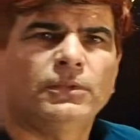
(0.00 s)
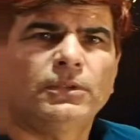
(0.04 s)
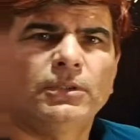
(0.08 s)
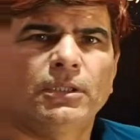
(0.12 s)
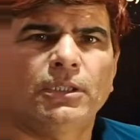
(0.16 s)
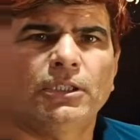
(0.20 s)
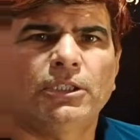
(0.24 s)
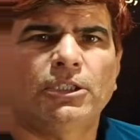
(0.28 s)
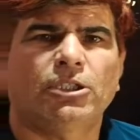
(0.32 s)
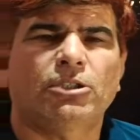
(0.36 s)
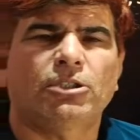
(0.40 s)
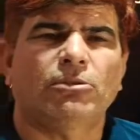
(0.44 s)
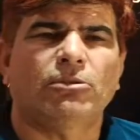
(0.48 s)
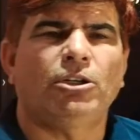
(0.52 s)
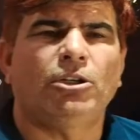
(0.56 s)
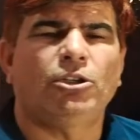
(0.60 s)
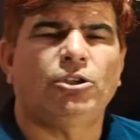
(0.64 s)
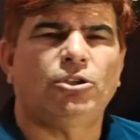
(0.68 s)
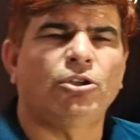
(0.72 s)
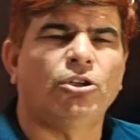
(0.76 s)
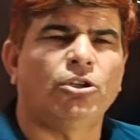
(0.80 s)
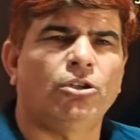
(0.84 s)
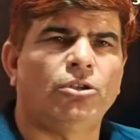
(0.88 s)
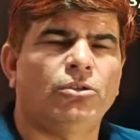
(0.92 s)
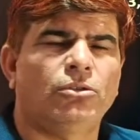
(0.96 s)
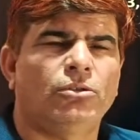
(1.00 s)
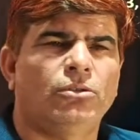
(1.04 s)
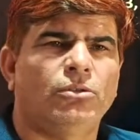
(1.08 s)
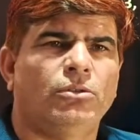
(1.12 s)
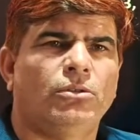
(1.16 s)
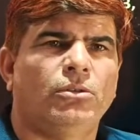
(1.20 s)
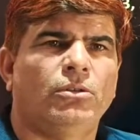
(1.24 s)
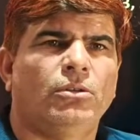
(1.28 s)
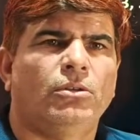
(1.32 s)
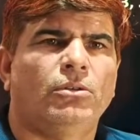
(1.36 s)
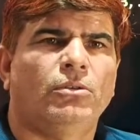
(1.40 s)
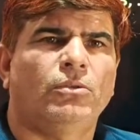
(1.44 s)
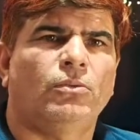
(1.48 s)
Is equal
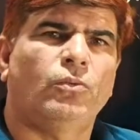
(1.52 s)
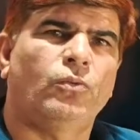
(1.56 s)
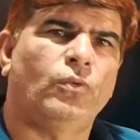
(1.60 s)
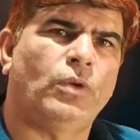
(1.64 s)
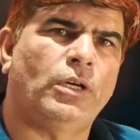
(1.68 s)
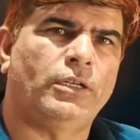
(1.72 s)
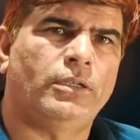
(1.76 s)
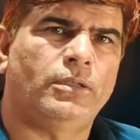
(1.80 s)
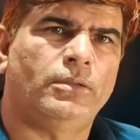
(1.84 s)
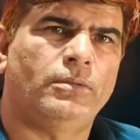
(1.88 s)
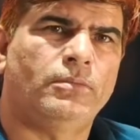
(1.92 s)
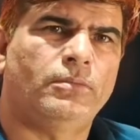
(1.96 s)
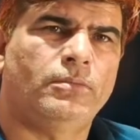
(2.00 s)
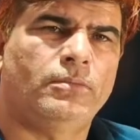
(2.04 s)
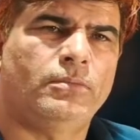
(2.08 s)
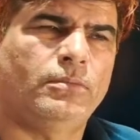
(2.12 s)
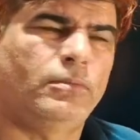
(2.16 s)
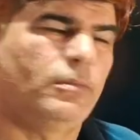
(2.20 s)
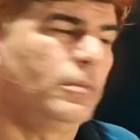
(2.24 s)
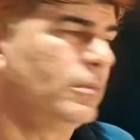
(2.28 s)
to 1.